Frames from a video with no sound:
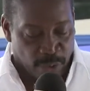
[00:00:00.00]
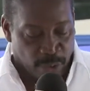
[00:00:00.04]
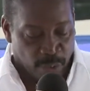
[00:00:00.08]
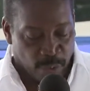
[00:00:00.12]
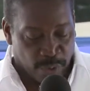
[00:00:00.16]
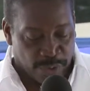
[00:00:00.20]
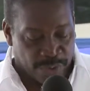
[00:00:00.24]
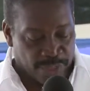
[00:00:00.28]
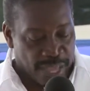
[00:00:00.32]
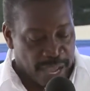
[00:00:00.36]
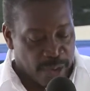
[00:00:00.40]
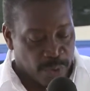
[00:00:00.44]

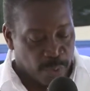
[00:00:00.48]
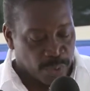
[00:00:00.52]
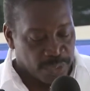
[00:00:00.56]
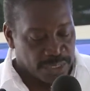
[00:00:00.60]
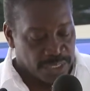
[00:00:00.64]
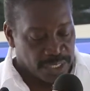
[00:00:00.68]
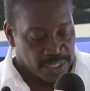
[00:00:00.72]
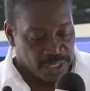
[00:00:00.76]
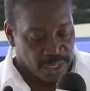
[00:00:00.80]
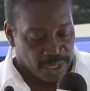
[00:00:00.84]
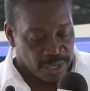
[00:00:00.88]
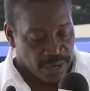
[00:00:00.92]
With the
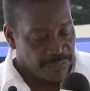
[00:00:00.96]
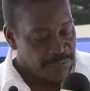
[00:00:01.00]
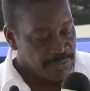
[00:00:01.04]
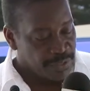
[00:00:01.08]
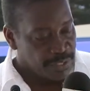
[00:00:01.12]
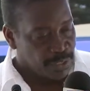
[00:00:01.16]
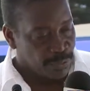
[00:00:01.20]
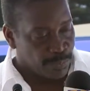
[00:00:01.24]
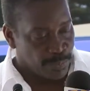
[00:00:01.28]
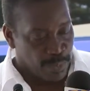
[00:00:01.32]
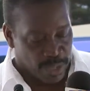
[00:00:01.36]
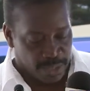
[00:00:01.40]
acquisition of
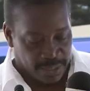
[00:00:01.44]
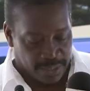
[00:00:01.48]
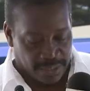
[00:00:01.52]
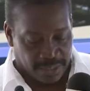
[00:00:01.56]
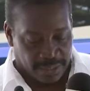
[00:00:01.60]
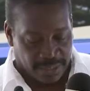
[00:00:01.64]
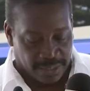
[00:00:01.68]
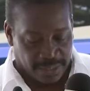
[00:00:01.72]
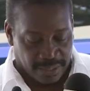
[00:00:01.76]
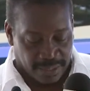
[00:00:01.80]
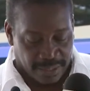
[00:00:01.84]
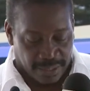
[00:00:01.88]
this
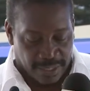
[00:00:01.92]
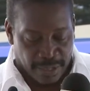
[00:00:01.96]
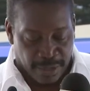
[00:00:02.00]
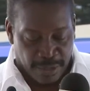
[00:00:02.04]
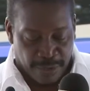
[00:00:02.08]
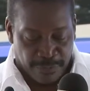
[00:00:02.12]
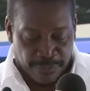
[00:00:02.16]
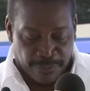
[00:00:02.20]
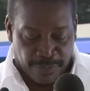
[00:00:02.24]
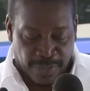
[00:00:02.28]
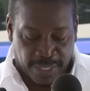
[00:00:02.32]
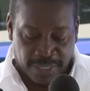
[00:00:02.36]
bus,
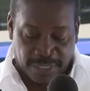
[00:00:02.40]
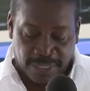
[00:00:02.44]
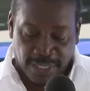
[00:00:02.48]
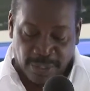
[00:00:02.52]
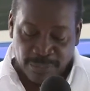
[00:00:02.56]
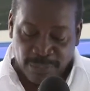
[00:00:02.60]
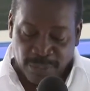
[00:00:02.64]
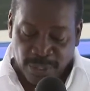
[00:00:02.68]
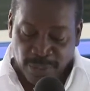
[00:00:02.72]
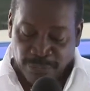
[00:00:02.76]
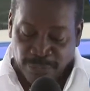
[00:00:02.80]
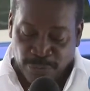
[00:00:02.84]

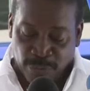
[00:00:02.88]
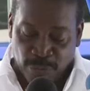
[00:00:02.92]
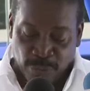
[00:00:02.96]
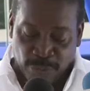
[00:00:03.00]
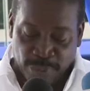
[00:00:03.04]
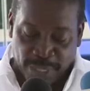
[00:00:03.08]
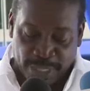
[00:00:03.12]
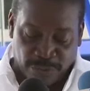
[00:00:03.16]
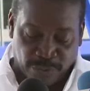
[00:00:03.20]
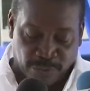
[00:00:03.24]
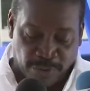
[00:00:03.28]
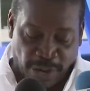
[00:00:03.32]
victims of
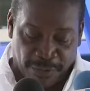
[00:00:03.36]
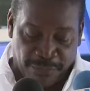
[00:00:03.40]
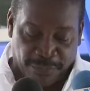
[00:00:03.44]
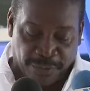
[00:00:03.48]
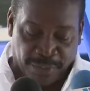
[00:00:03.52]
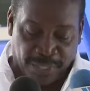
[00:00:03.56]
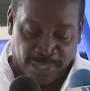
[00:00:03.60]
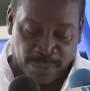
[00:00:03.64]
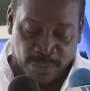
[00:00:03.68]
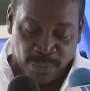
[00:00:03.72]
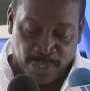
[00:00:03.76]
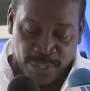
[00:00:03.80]
human
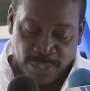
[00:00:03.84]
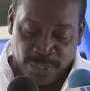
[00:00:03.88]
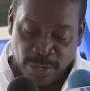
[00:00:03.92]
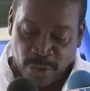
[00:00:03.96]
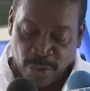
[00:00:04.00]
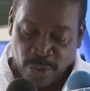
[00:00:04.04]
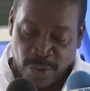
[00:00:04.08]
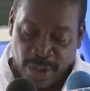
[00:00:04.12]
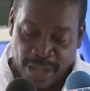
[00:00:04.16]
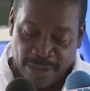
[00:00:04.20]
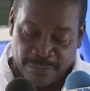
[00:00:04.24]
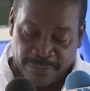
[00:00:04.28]
trafficking will
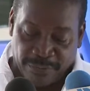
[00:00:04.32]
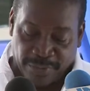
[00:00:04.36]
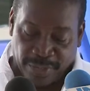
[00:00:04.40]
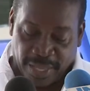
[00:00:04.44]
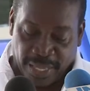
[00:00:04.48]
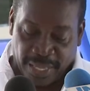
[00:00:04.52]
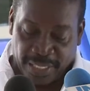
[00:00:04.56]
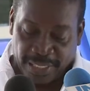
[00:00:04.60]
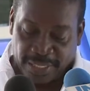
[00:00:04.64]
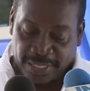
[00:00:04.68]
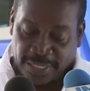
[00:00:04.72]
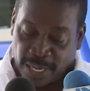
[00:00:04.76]
now have
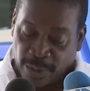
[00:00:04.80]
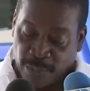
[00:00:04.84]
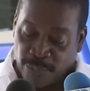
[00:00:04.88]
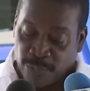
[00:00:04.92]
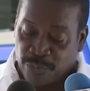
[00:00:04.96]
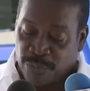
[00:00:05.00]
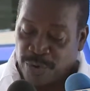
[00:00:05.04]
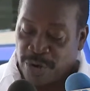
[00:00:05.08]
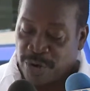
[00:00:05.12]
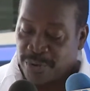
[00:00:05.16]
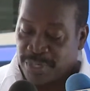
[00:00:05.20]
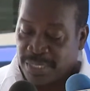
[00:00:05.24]
a
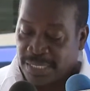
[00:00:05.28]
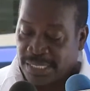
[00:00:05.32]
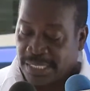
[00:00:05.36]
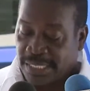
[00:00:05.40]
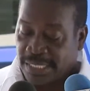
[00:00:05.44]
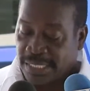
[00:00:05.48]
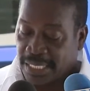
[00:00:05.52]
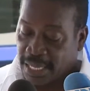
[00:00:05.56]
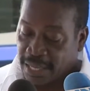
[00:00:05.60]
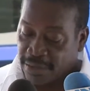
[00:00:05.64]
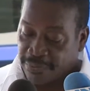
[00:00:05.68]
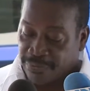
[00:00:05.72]
temporary,
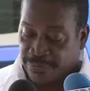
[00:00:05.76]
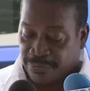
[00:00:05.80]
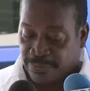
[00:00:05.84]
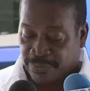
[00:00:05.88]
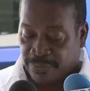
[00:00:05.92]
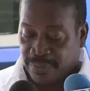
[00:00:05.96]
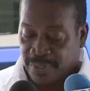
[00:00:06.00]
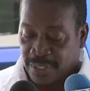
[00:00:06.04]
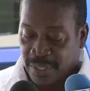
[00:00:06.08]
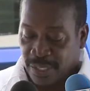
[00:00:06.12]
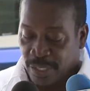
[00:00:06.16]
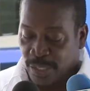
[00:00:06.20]
safe,
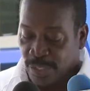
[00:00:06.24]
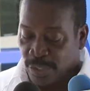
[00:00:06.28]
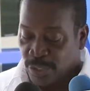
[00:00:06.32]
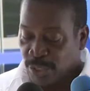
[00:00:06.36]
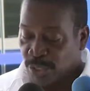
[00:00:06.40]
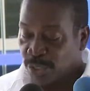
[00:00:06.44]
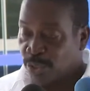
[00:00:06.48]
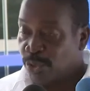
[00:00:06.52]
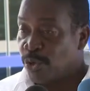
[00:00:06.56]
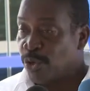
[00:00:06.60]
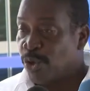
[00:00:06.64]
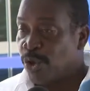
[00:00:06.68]

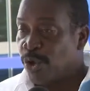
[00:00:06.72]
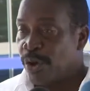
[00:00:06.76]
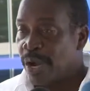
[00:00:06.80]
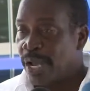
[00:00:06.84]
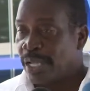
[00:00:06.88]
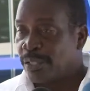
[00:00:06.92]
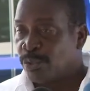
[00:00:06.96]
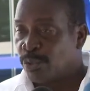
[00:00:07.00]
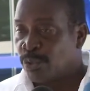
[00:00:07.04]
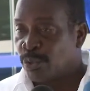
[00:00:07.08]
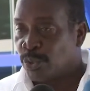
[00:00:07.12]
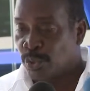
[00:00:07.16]
secure
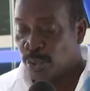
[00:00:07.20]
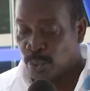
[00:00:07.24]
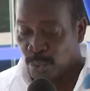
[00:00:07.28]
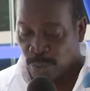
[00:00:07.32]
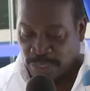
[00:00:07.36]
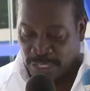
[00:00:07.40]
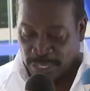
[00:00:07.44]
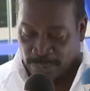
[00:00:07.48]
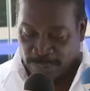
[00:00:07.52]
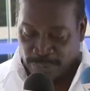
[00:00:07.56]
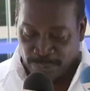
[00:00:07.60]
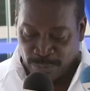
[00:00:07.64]
and
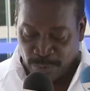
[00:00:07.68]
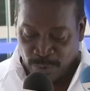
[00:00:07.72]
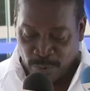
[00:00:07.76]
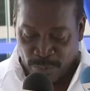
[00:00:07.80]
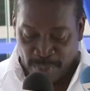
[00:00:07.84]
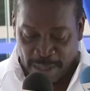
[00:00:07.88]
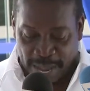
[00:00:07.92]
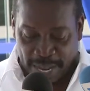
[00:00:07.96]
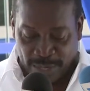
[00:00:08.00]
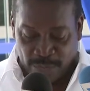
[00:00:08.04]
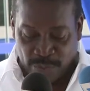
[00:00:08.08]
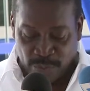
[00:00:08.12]
suitable
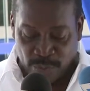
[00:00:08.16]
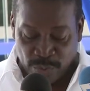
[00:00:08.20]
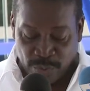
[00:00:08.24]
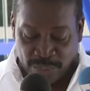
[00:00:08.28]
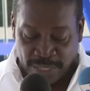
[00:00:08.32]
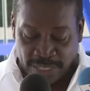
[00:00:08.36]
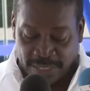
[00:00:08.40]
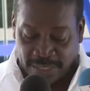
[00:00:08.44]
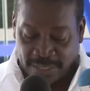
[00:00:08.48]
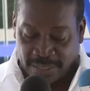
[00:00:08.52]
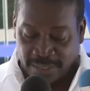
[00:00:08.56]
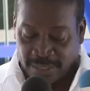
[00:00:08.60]
mobile
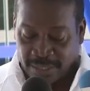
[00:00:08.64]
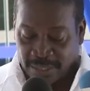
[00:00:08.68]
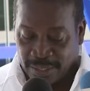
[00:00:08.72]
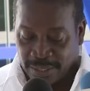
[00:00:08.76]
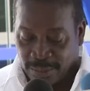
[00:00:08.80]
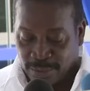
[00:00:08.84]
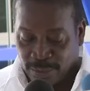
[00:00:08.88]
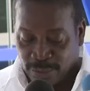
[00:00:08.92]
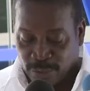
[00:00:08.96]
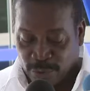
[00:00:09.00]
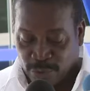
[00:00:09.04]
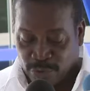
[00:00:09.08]
unit
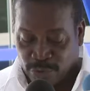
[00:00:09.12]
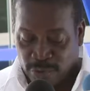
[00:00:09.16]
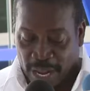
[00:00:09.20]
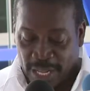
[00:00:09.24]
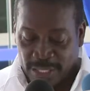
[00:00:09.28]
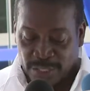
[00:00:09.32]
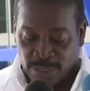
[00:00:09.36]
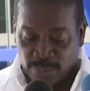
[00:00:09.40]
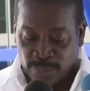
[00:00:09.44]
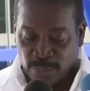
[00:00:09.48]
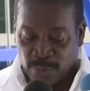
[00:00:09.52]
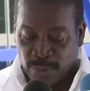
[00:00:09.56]
to
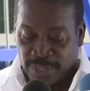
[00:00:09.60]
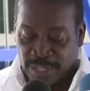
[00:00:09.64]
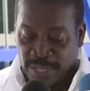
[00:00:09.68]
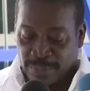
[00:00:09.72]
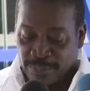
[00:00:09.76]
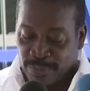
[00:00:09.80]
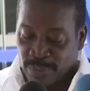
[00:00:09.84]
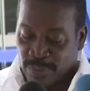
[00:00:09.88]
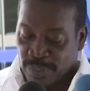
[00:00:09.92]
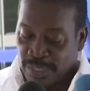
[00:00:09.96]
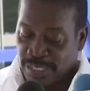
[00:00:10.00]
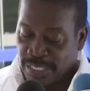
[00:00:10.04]
transport
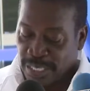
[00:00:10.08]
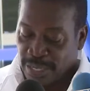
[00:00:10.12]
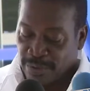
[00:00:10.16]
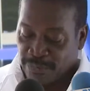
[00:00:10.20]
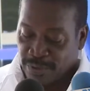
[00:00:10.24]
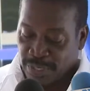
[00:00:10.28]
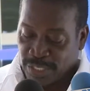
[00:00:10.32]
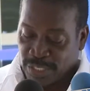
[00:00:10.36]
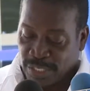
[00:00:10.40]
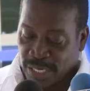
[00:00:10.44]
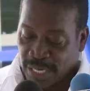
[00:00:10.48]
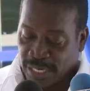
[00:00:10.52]
them to
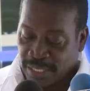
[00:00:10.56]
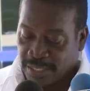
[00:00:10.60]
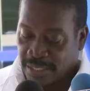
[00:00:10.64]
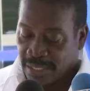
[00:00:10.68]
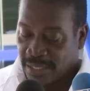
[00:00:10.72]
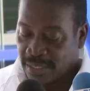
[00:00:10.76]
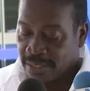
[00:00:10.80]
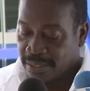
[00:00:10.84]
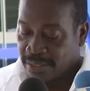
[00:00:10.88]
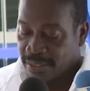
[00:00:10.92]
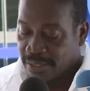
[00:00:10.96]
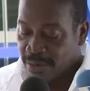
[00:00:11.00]
safer
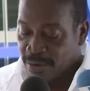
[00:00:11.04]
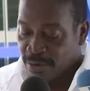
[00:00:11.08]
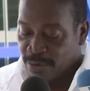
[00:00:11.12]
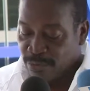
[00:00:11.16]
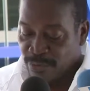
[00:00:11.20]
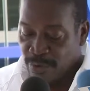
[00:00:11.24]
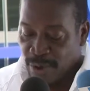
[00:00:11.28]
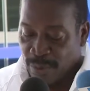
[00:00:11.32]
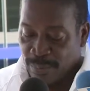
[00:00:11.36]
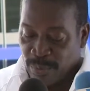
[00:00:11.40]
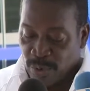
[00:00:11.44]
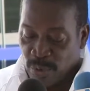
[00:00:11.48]
shelter
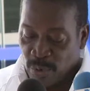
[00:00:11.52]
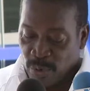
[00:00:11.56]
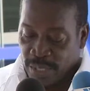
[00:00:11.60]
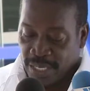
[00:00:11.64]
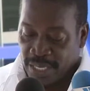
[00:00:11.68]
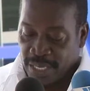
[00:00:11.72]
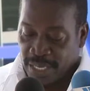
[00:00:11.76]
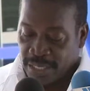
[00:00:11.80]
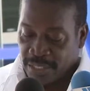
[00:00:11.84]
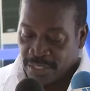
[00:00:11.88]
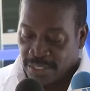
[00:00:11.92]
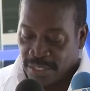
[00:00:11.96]
from
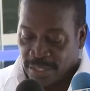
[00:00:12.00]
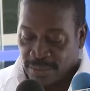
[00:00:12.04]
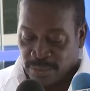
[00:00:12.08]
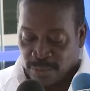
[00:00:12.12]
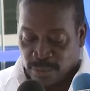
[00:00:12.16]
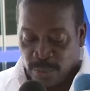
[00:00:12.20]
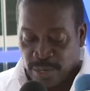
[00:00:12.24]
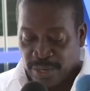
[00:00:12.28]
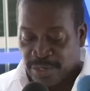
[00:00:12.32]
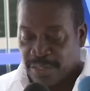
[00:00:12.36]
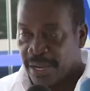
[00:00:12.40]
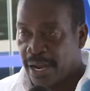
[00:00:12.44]

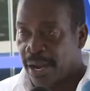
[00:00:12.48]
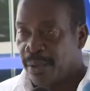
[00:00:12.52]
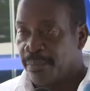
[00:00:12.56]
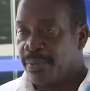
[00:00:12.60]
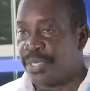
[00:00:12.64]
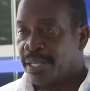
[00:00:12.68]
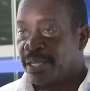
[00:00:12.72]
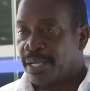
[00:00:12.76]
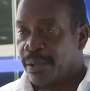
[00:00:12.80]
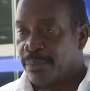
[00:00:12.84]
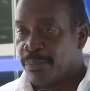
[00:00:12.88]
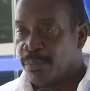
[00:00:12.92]
locations where they are
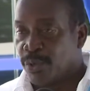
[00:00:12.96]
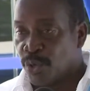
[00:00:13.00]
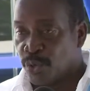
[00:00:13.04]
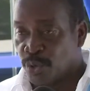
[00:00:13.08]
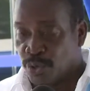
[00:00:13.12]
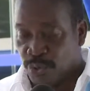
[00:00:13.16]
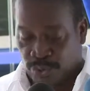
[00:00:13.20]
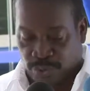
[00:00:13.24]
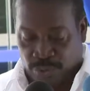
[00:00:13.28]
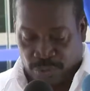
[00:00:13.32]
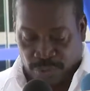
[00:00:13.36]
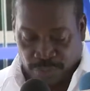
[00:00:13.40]
being
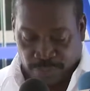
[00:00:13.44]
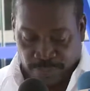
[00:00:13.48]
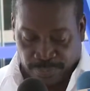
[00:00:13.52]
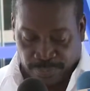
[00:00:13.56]
abused.